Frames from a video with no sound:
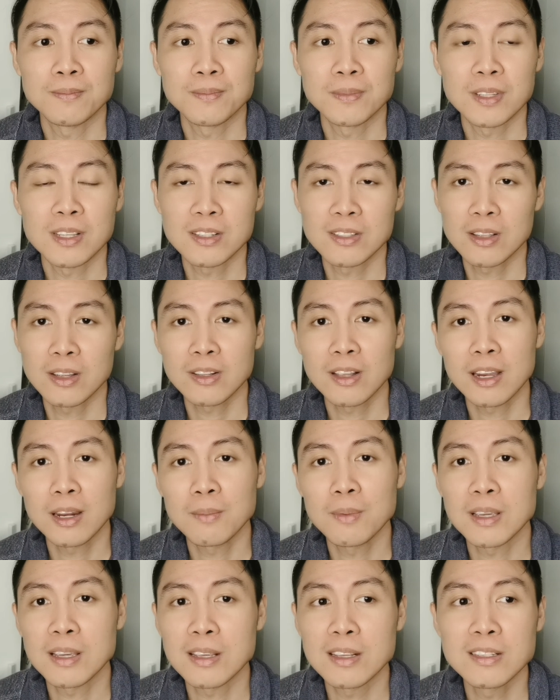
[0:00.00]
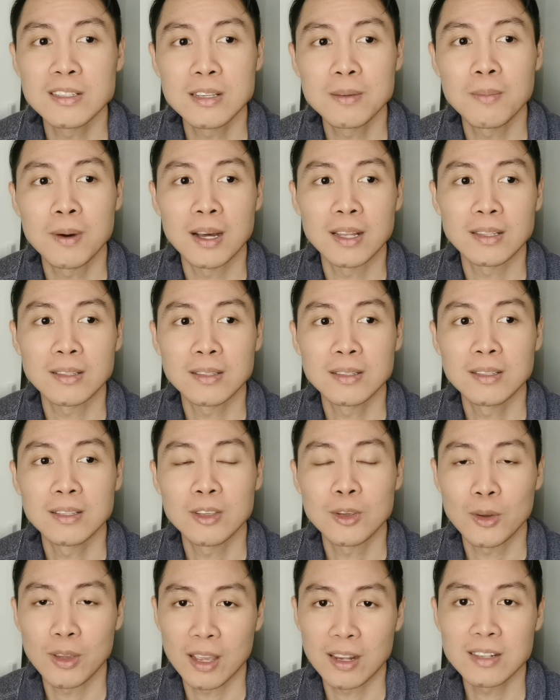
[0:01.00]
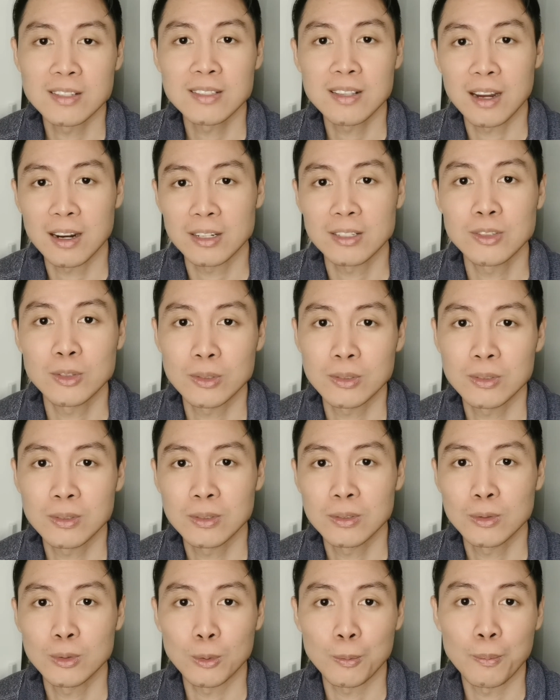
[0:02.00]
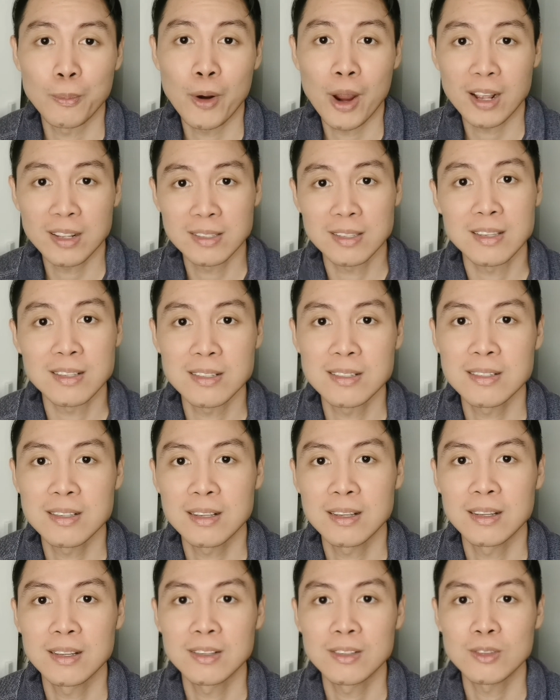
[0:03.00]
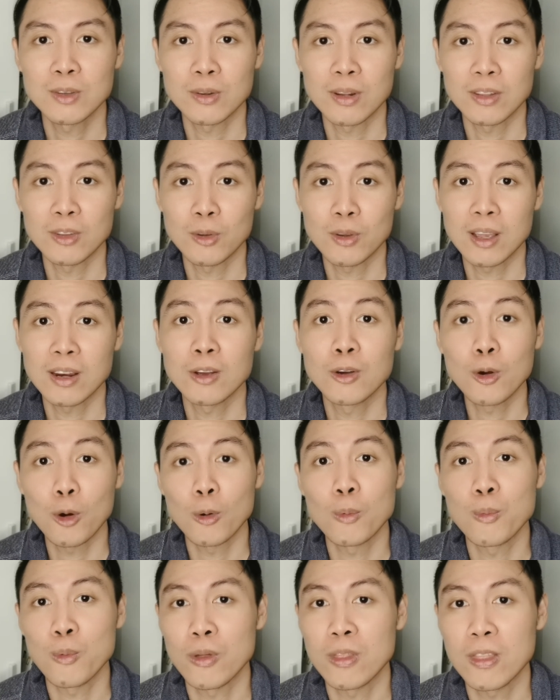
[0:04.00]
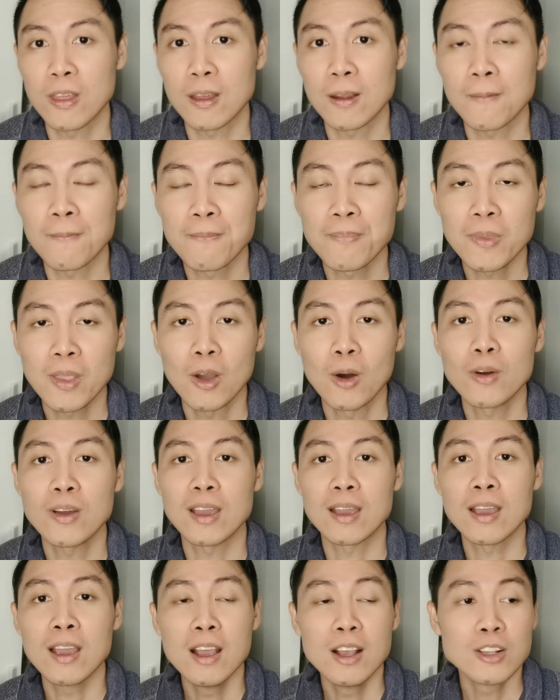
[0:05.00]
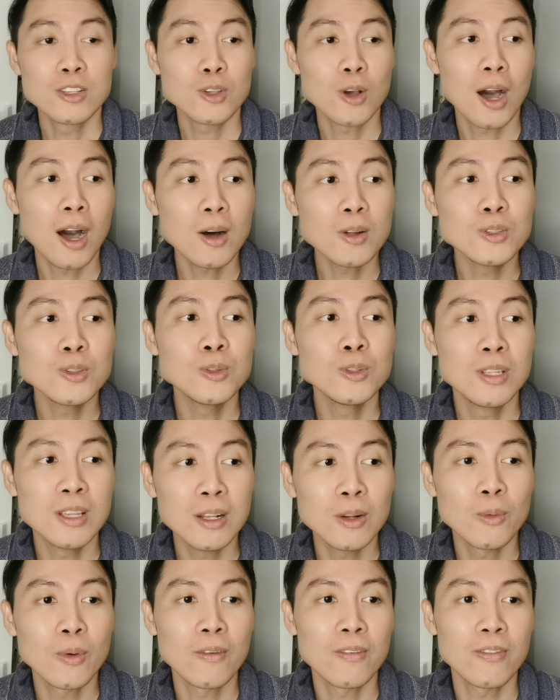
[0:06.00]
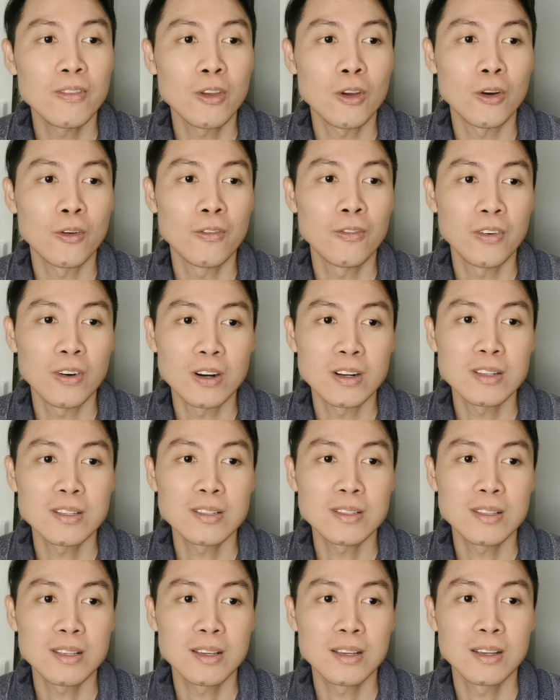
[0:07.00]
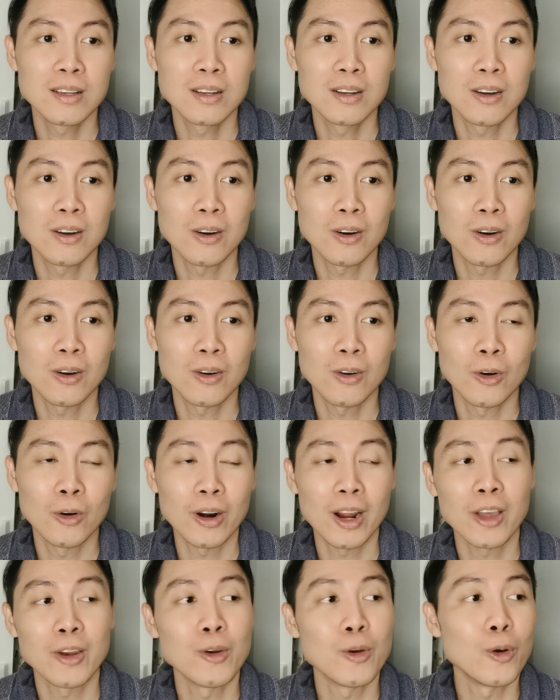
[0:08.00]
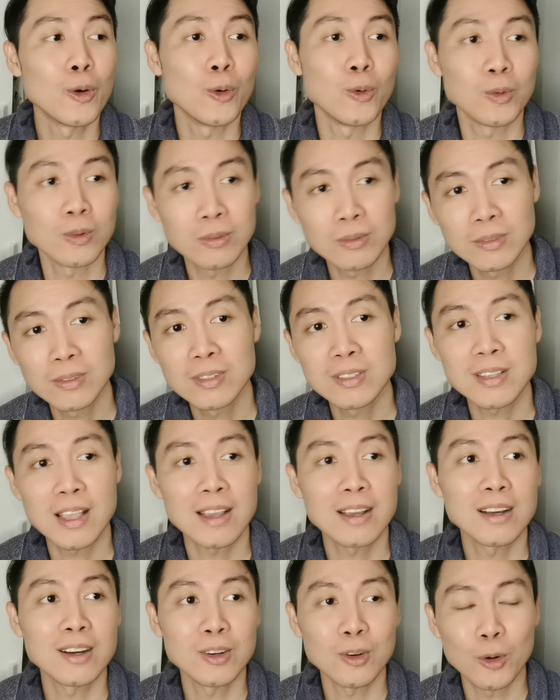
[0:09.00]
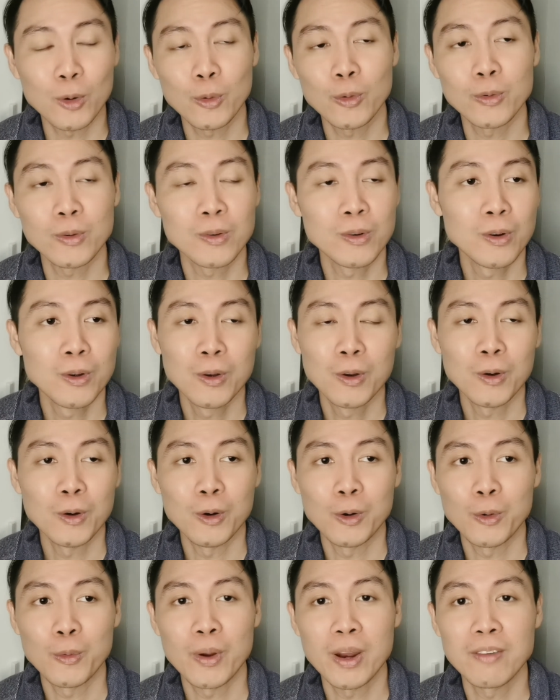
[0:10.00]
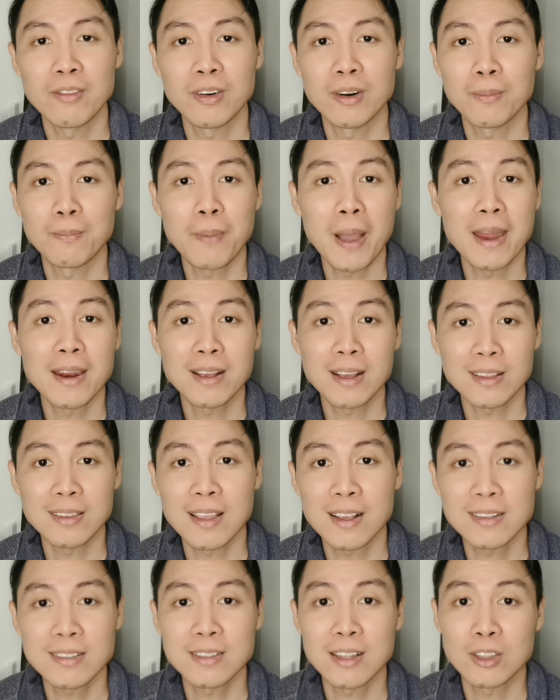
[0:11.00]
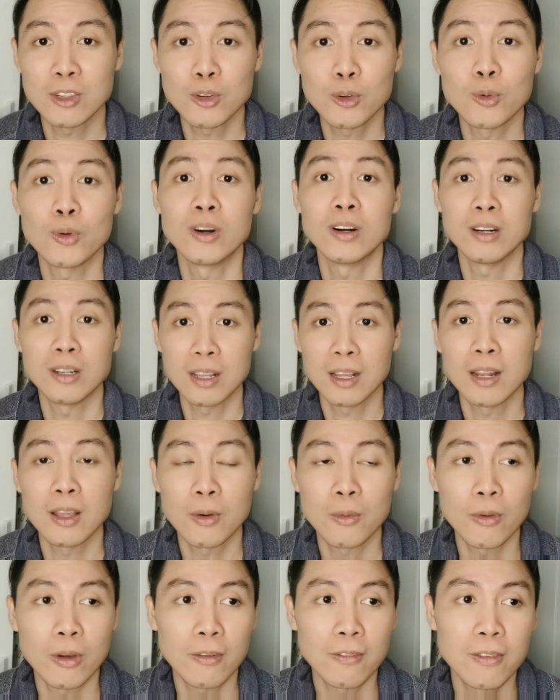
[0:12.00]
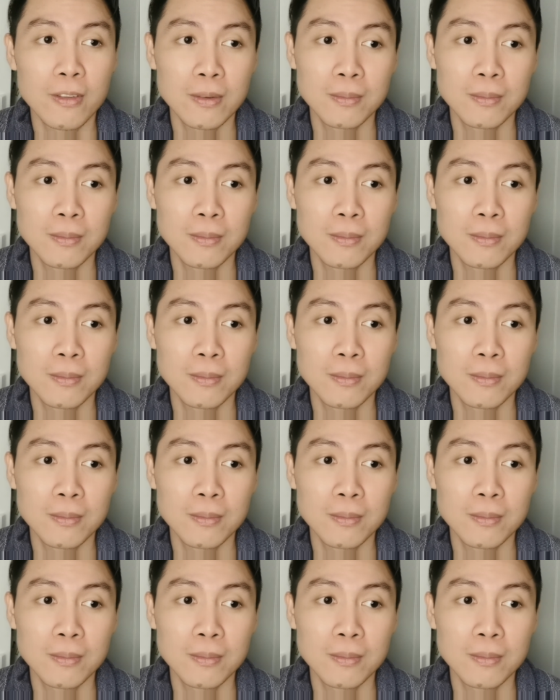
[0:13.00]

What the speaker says: it's not gonna be easy, but you can start to practice so that you can cope with it. Okay, so how to deal with your first, or I don't know, second or whatever panic attacks that you are dealing with.